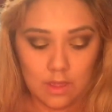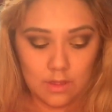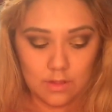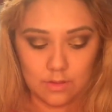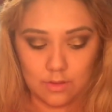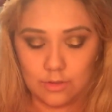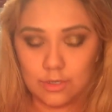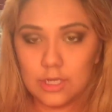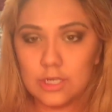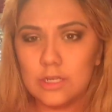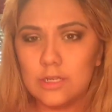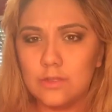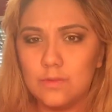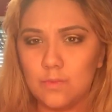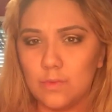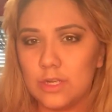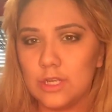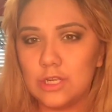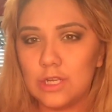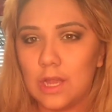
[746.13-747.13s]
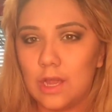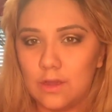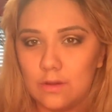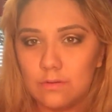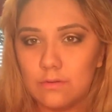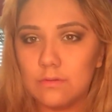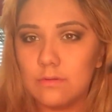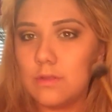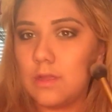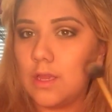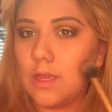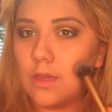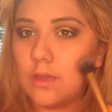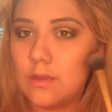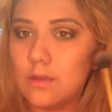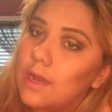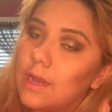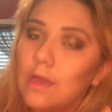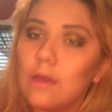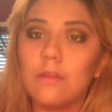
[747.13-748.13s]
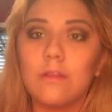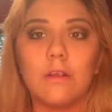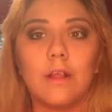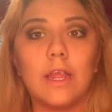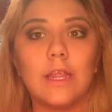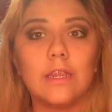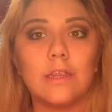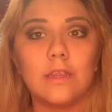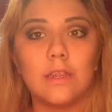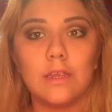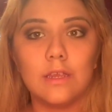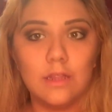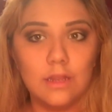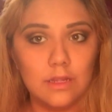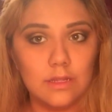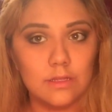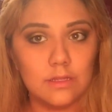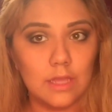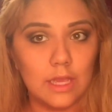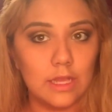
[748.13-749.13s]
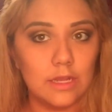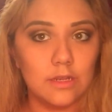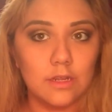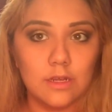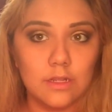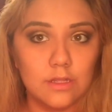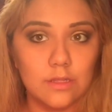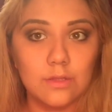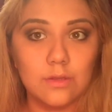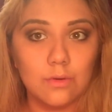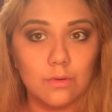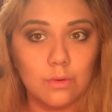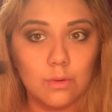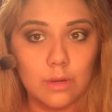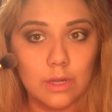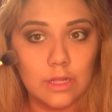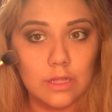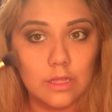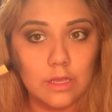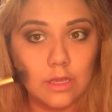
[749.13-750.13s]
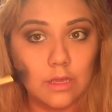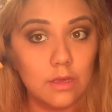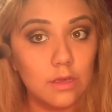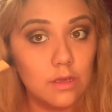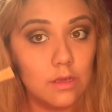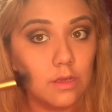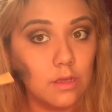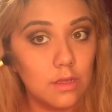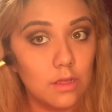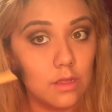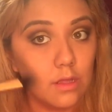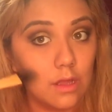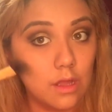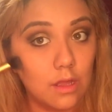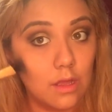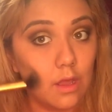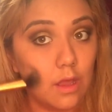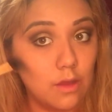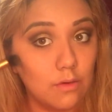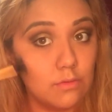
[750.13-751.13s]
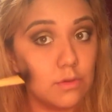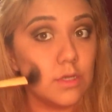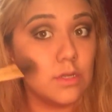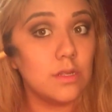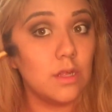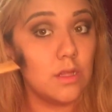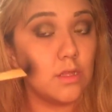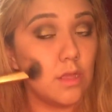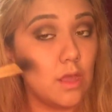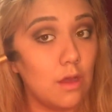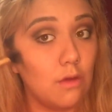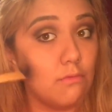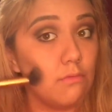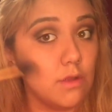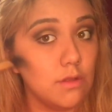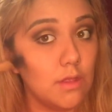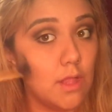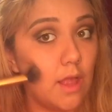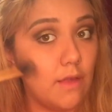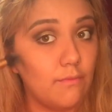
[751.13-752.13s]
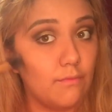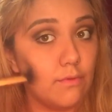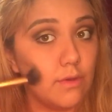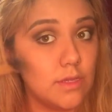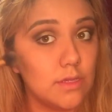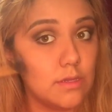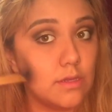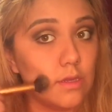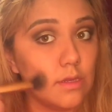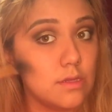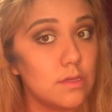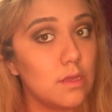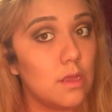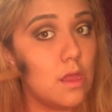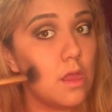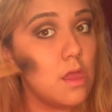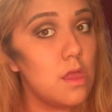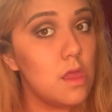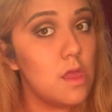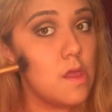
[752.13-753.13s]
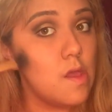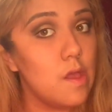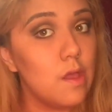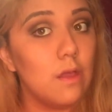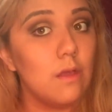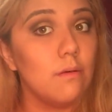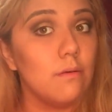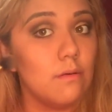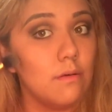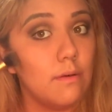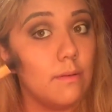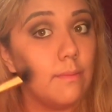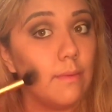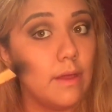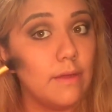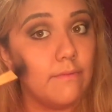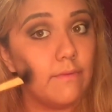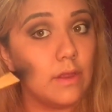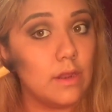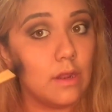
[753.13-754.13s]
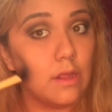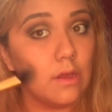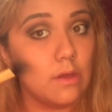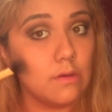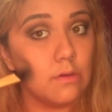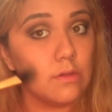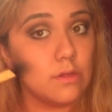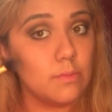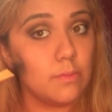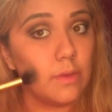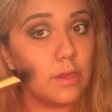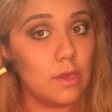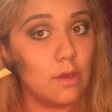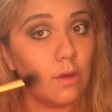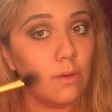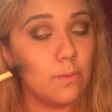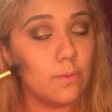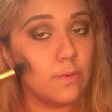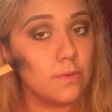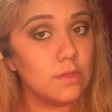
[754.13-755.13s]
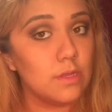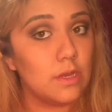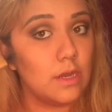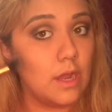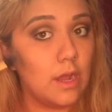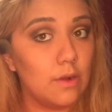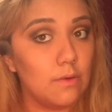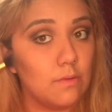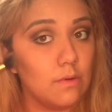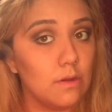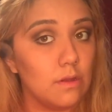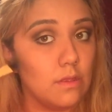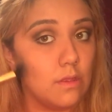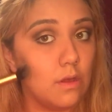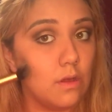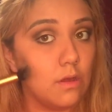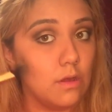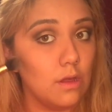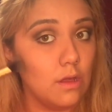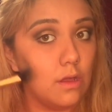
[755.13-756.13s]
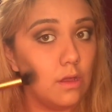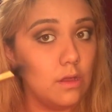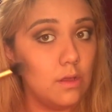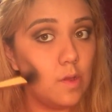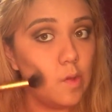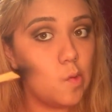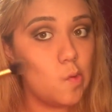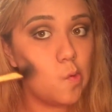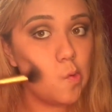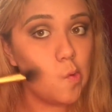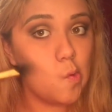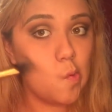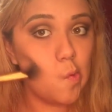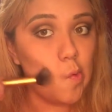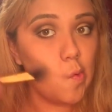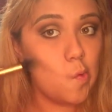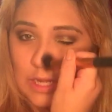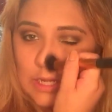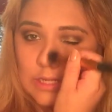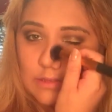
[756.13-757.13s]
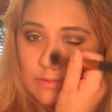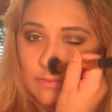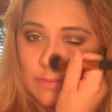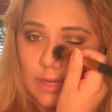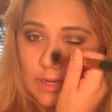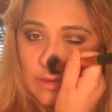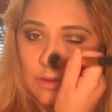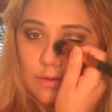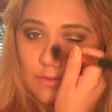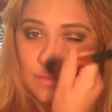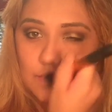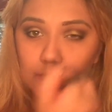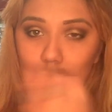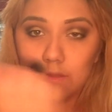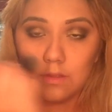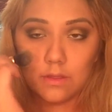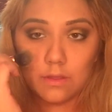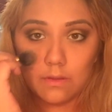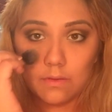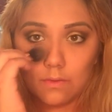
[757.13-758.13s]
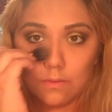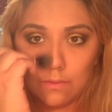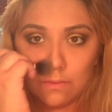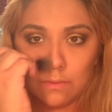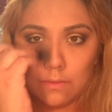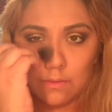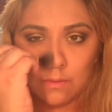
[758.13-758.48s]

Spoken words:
Don't you just wish how how they're edited and it's done so quickly? I wish that's how real life was, because my videos be almost an hour long. Sides of my nose too.